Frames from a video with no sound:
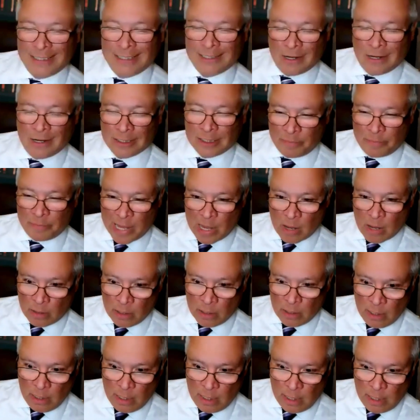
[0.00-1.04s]
talked about
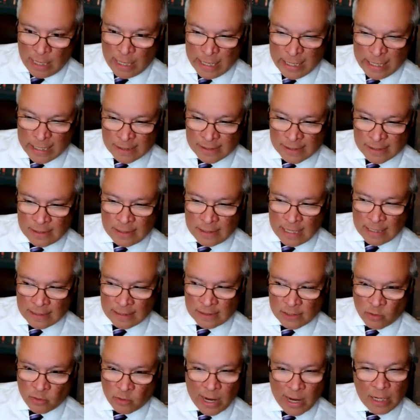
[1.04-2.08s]
is is
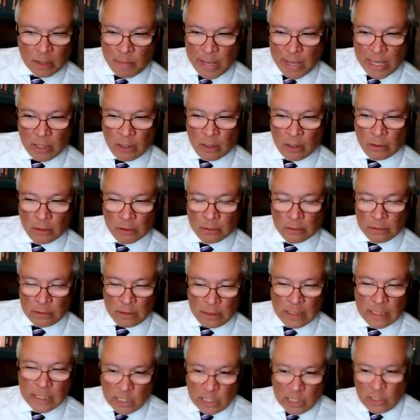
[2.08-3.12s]
direct mail
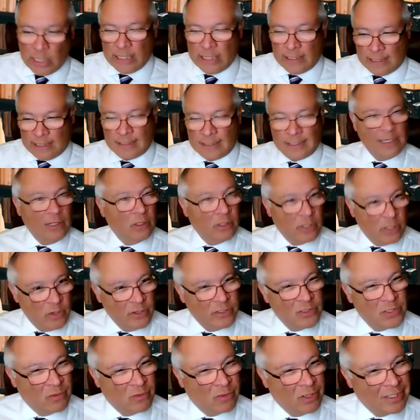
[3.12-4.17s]
is it still
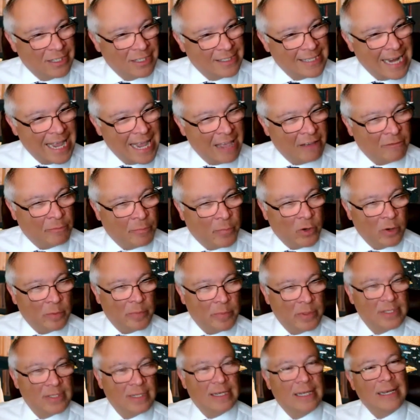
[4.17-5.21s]
useful does it have
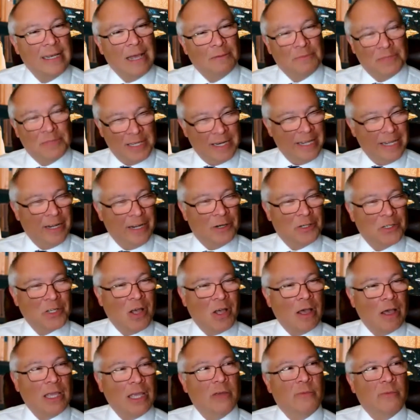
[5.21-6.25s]
purpose and mm-hmm. i'm sitting here
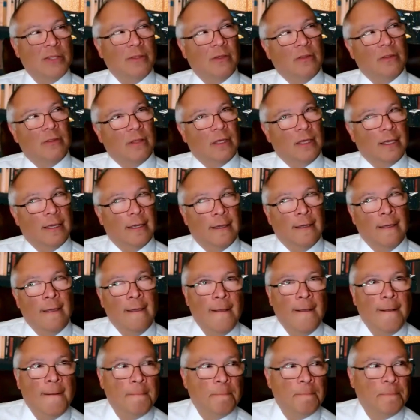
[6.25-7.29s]
talking with you thinking
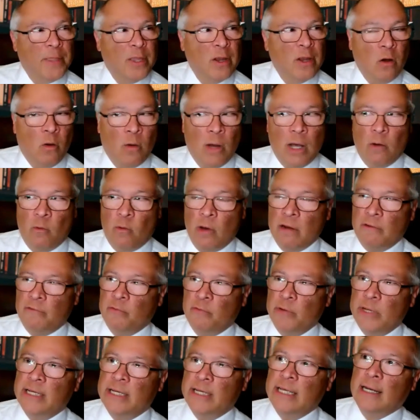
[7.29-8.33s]
you know what what if
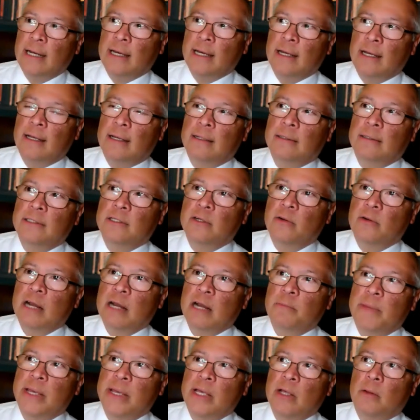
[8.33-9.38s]
we did a
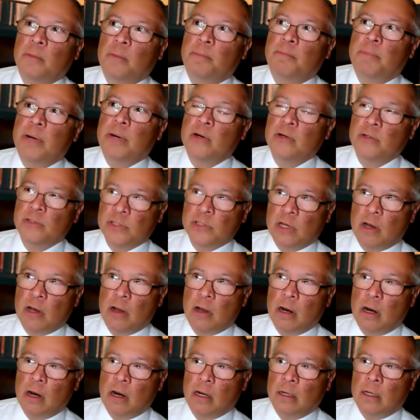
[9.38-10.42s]
direct mail
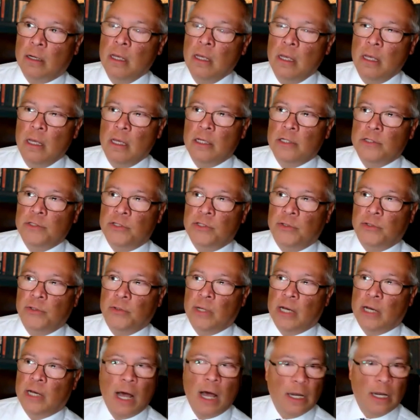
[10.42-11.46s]
postcard to
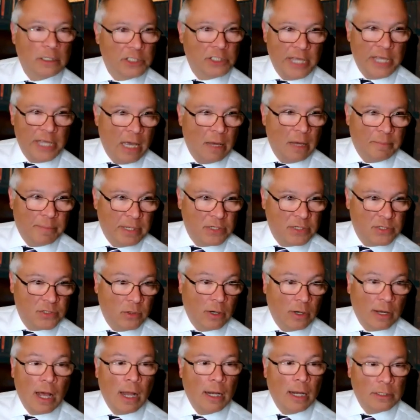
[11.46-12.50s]
a college campus or
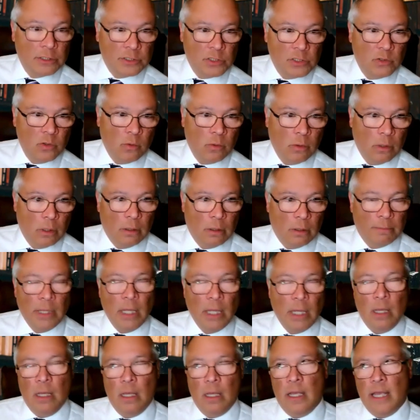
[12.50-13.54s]
a college dorm
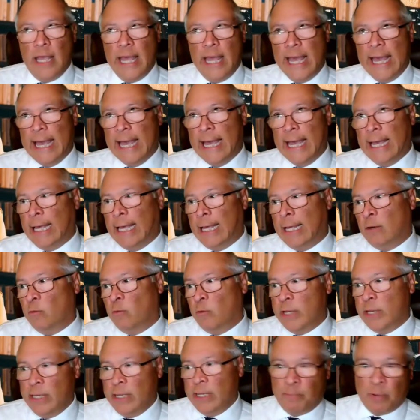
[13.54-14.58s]
and
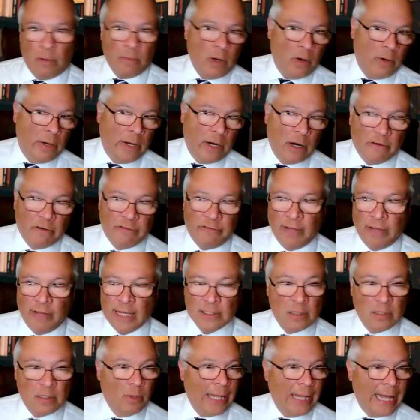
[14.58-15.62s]
we promoted our
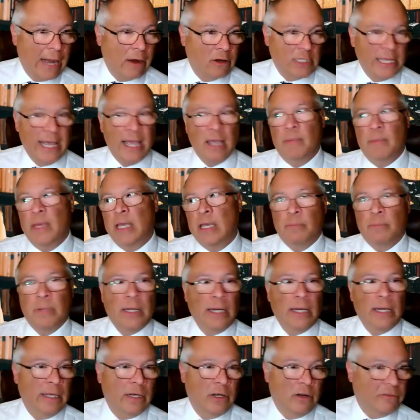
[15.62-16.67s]
flexible hours hey make
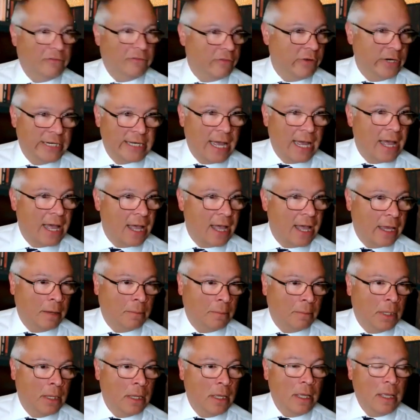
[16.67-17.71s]
money in your free
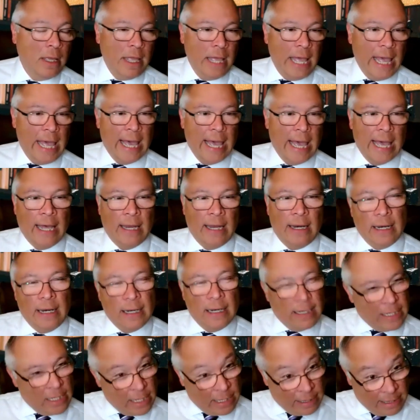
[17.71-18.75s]
time
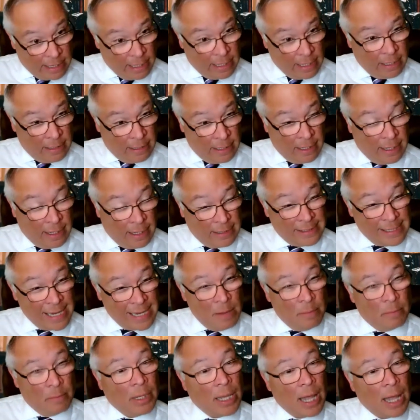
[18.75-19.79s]
and right. the, the,
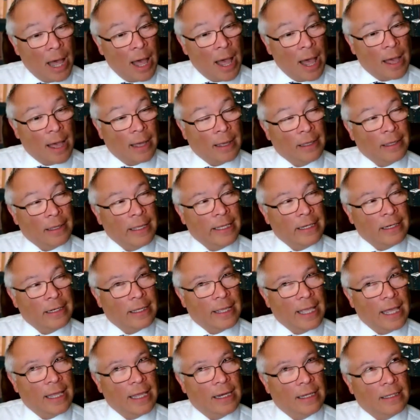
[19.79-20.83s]
same blog
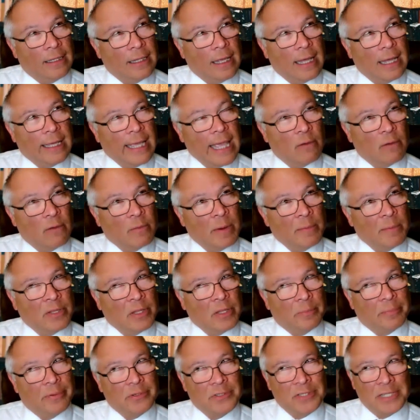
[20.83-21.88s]
indicated, I can't remember
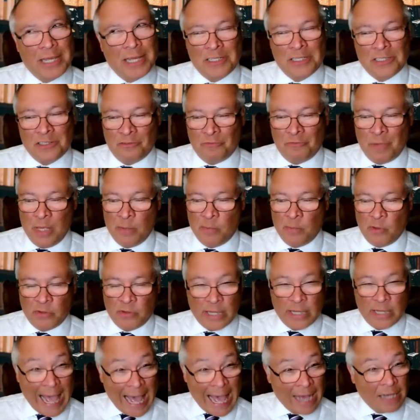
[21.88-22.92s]
the percentage of people
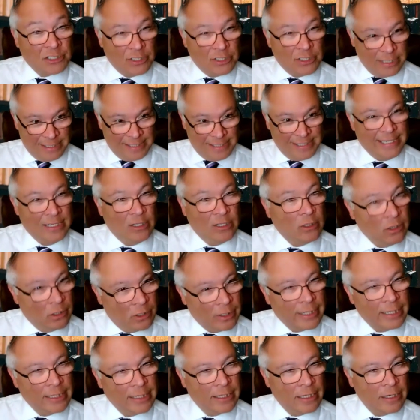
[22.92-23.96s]
that actually still
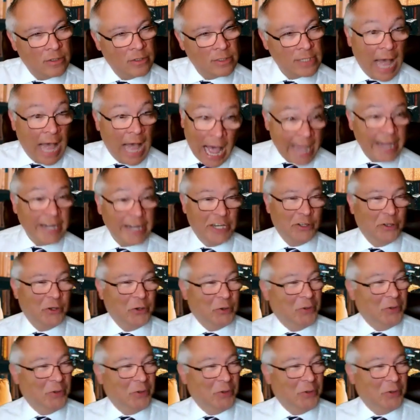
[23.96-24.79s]
look at those. I do.